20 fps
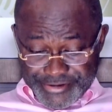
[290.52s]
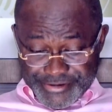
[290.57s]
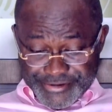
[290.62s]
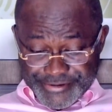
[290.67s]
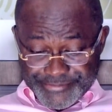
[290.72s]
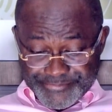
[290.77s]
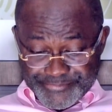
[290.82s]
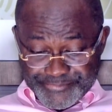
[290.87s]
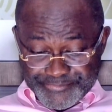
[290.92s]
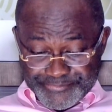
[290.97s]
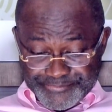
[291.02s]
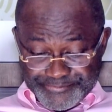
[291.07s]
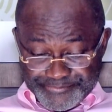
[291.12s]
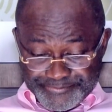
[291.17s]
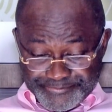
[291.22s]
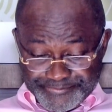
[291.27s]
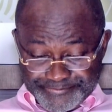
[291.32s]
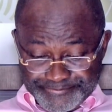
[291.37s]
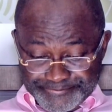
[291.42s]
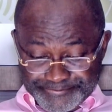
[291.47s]
and
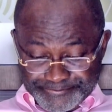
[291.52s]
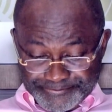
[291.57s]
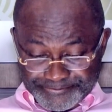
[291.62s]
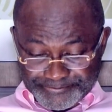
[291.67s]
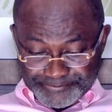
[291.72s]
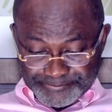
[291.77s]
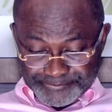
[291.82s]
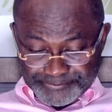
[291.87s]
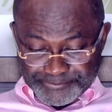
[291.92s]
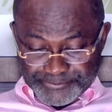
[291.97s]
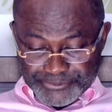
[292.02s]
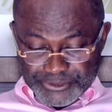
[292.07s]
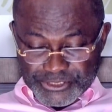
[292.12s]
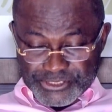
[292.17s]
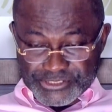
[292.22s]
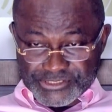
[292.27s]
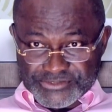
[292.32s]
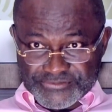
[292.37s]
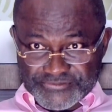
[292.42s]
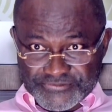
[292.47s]
consent for
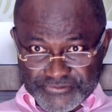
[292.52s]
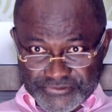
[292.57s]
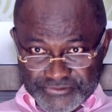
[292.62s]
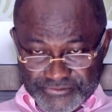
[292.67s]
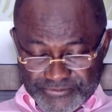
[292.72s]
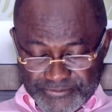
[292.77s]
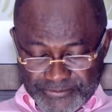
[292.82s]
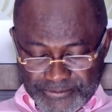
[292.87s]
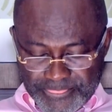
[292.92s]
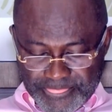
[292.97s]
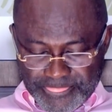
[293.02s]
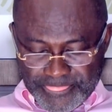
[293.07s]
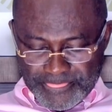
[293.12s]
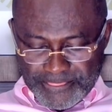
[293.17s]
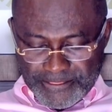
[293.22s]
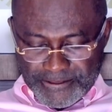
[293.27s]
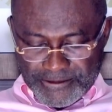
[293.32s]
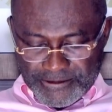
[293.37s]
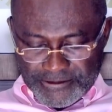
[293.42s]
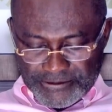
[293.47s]
information. Police now, so one
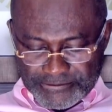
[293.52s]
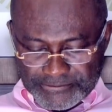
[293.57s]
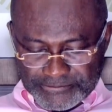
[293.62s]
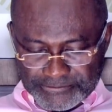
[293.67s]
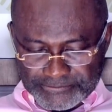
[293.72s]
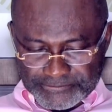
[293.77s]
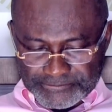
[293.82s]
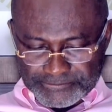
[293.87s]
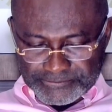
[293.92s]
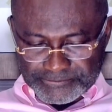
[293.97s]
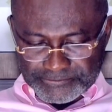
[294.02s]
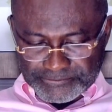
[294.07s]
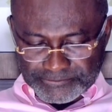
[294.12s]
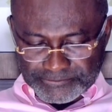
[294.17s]
will be spy.